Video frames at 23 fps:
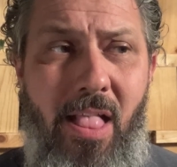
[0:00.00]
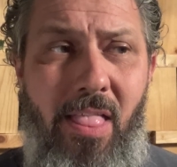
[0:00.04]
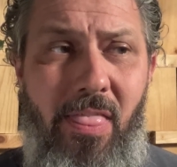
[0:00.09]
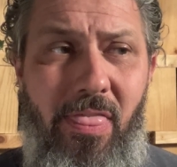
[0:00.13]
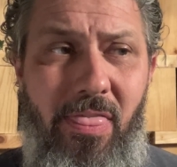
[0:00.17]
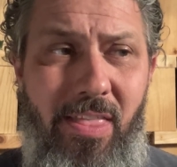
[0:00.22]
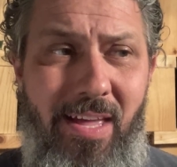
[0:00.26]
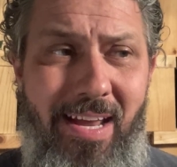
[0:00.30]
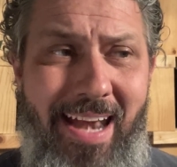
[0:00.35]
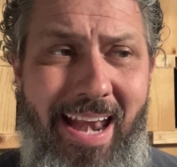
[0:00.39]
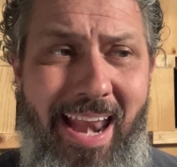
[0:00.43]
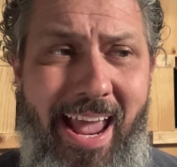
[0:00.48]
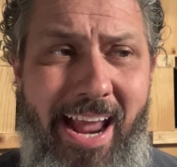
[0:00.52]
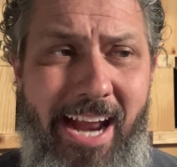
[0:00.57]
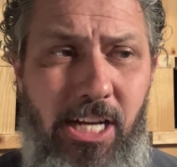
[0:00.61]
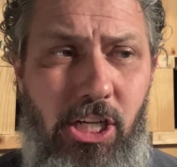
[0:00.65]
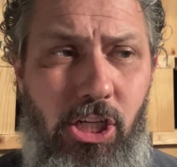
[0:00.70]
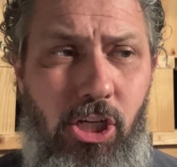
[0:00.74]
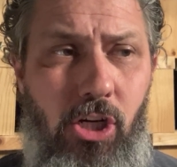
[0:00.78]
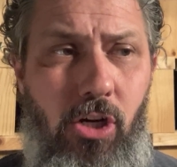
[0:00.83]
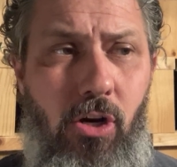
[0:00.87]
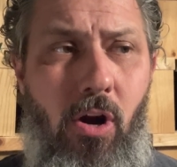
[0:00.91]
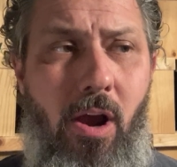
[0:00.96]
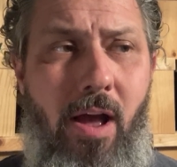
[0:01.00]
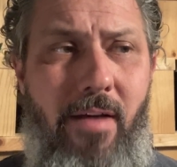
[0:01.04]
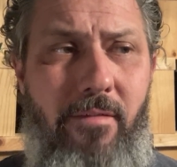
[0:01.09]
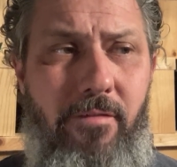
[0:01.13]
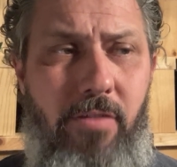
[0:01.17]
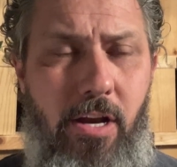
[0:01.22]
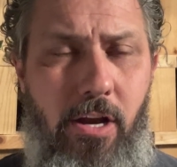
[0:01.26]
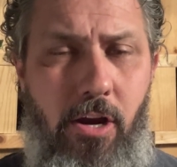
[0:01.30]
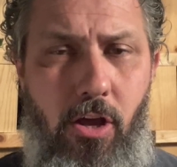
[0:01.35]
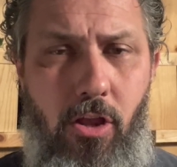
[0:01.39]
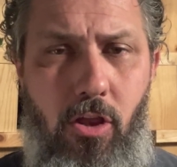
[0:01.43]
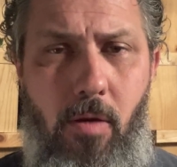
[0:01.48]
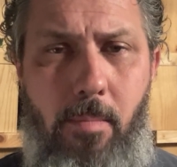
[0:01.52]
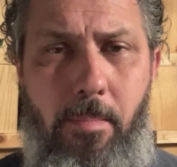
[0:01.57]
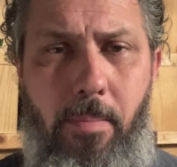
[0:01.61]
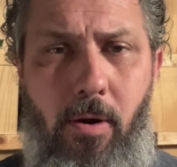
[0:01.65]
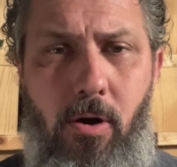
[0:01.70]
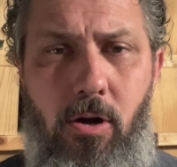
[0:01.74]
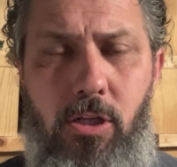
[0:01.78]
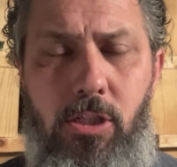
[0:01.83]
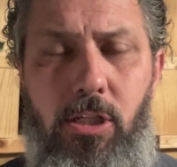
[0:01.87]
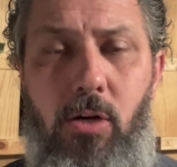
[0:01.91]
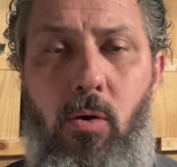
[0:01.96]
the nature of another
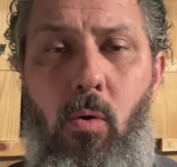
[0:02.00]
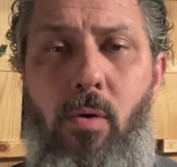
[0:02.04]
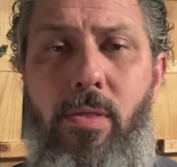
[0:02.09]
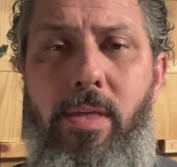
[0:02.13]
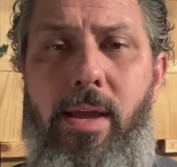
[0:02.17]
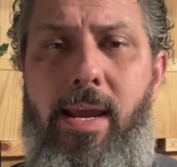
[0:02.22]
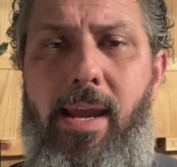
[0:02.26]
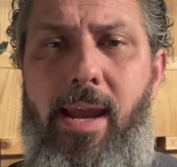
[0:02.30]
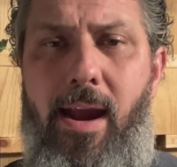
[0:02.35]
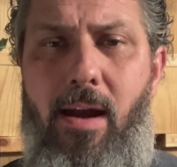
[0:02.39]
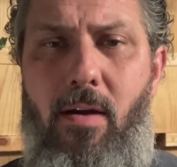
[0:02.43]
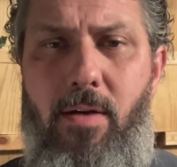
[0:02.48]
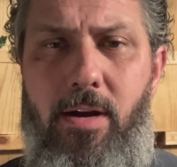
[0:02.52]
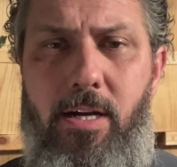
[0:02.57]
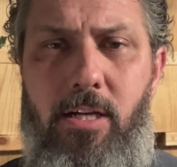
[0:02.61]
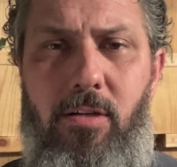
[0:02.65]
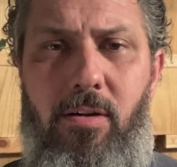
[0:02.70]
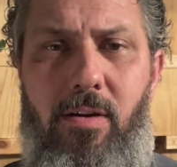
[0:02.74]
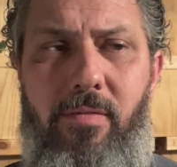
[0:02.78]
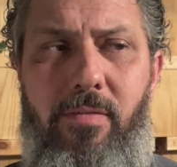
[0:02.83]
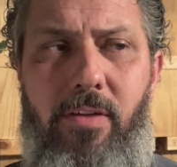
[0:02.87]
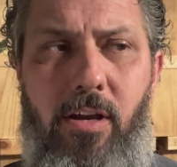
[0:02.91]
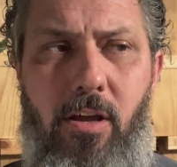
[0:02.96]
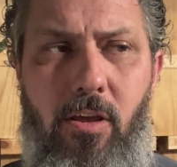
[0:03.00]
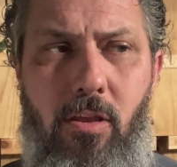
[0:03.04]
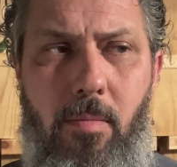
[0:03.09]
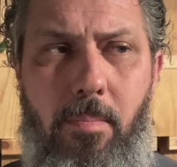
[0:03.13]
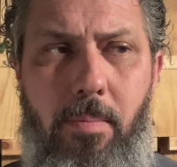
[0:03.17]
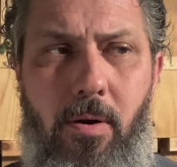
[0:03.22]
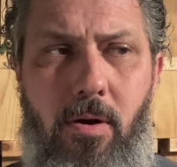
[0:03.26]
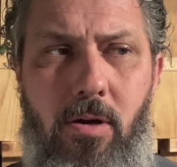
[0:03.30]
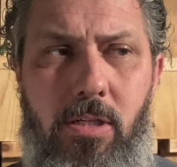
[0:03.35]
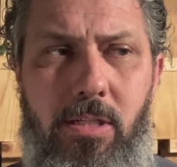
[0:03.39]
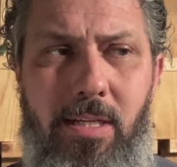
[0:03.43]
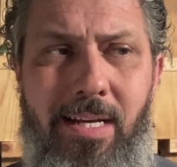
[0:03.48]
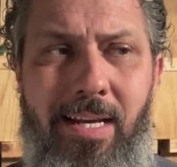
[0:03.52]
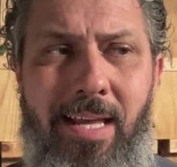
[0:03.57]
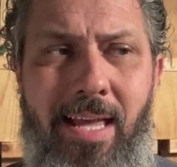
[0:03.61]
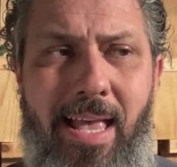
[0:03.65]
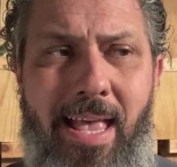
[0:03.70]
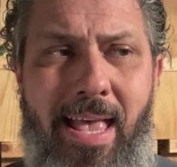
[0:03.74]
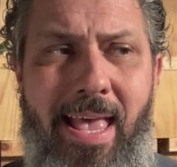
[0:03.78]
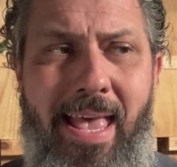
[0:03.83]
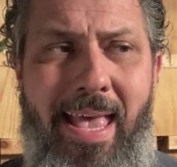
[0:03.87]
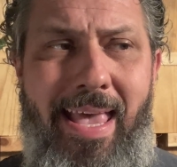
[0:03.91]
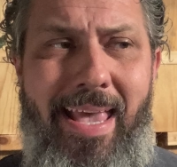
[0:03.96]
person or the character of another person
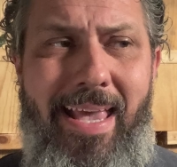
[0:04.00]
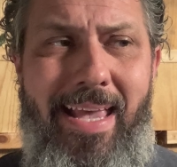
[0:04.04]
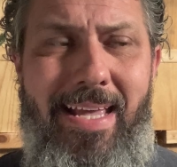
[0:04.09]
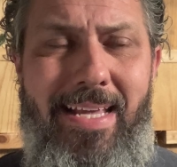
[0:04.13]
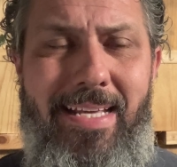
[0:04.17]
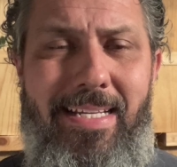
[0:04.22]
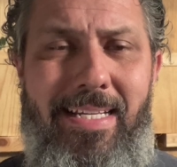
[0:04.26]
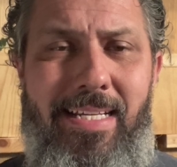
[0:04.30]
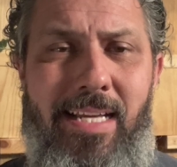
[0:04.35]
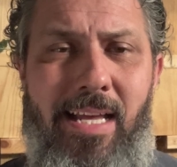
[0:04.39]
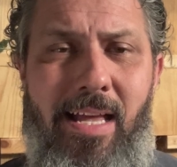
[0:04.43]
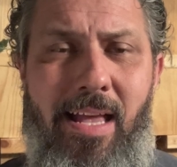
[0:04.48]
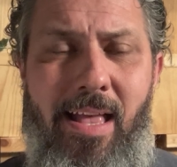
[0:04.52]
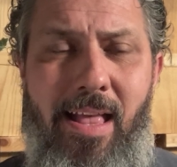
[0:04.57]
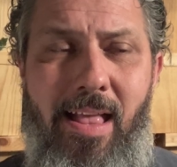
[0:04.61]
is